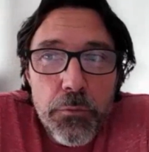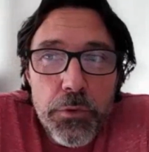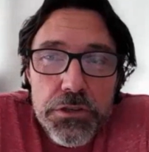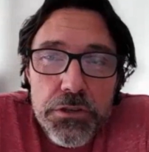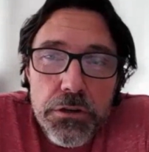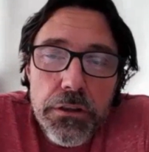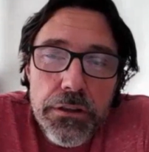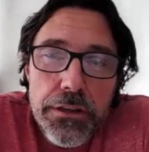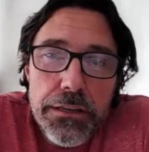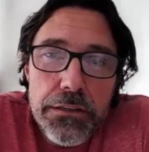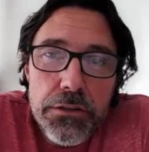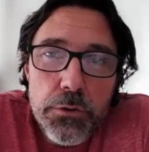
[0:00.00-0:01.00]
We started
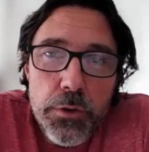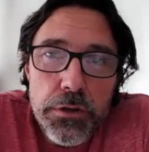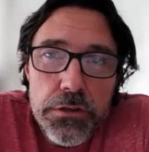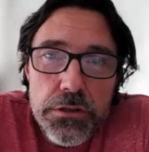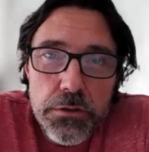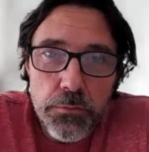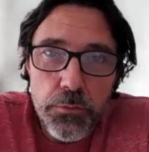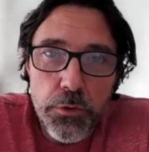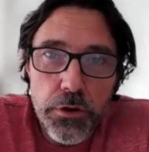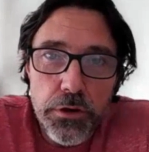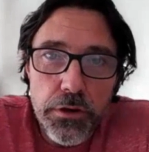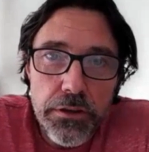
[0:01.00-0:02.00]
then doing some
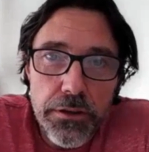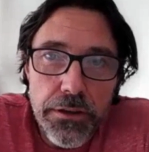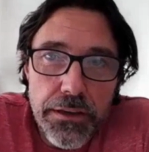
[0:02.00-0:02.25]
work